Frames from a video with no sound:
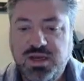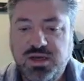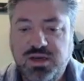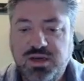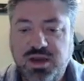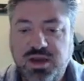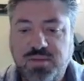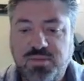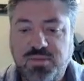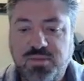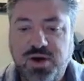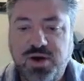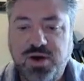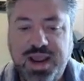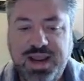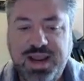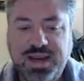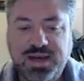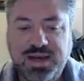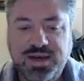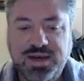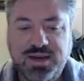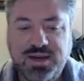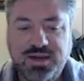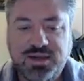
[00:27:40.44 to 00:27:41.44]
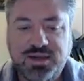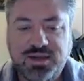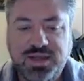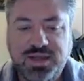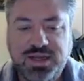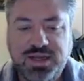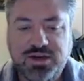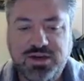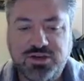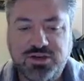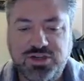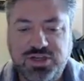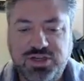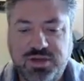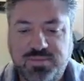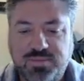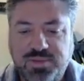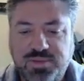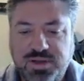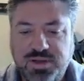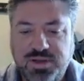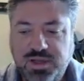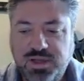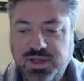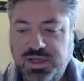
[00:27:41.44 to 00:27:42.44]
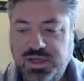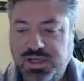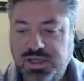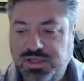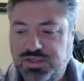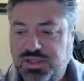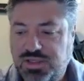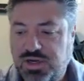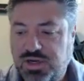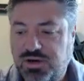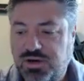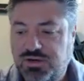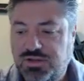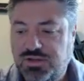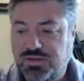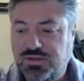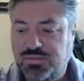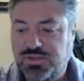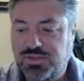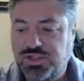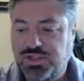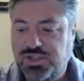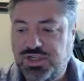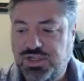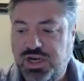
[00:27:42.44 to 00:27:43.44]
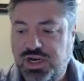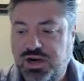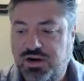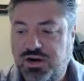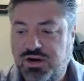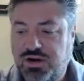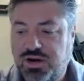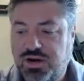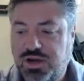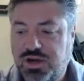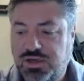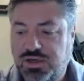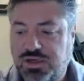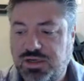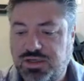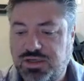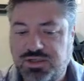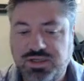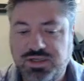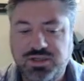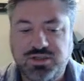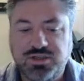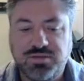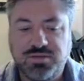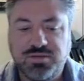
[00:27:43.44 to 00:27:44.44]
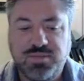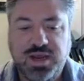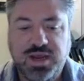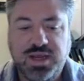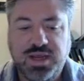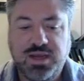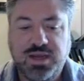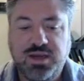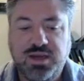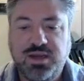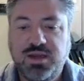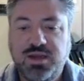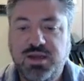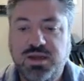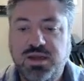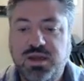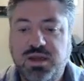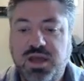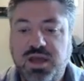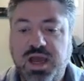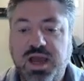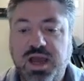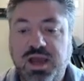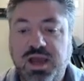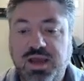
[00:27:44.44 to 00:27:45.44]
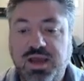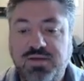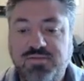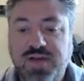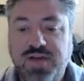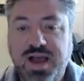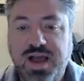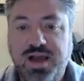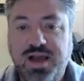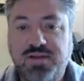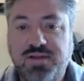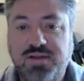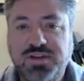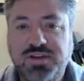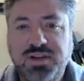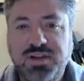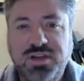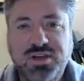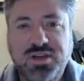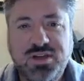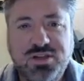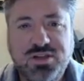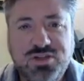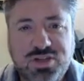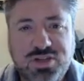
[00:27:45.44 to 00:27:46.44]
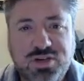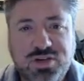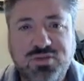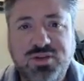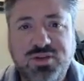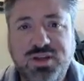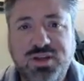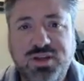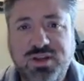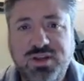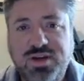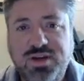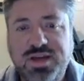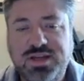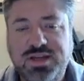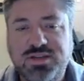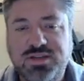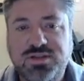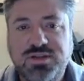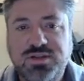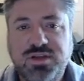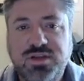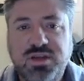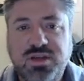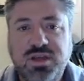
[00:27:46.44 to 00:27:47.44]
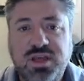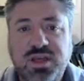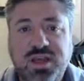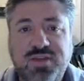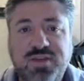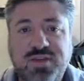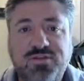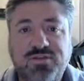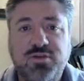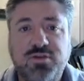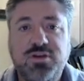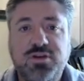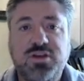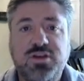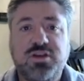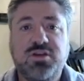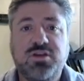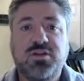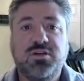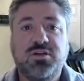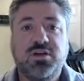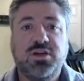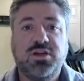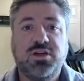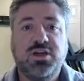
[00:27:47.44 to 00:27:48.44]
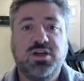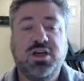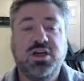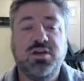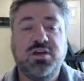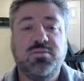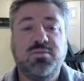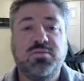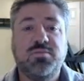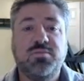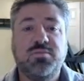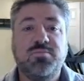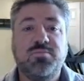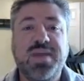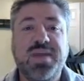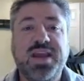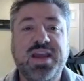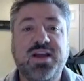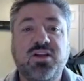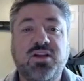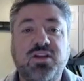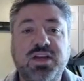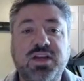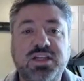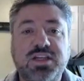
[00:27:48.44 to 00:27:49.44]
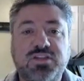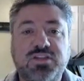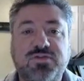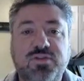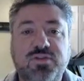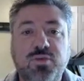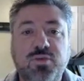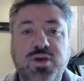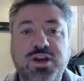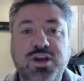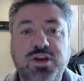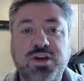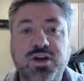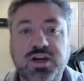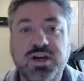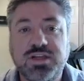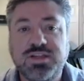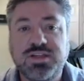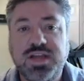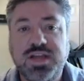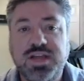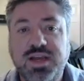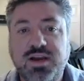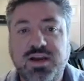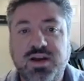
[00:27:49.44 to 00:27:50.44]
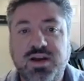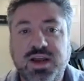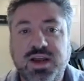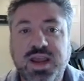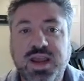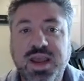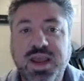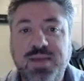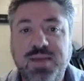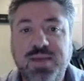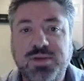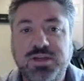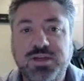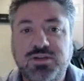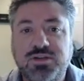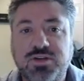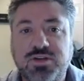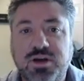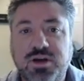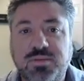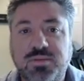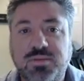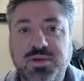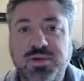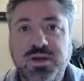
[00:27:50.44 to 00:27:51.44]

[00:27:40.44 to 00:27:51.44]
Number 8, leadership. Is there some shared decision making involved? Generally there is. If you're going to make a list for what you're going to take on a camping trip